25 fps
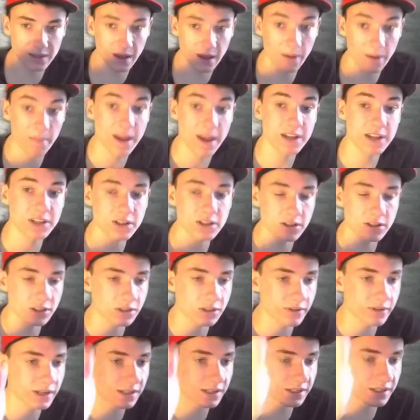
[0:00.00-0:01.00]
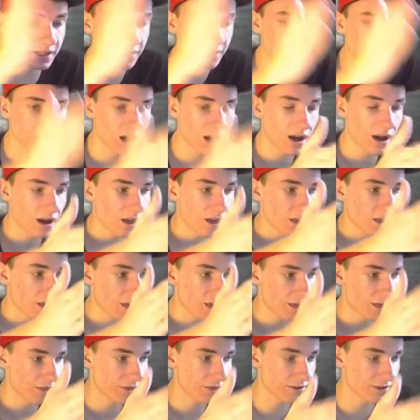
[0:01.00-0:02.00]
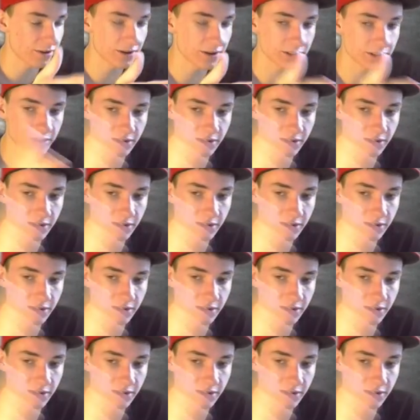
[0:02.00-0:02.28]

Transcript: imagine your screen is in a third,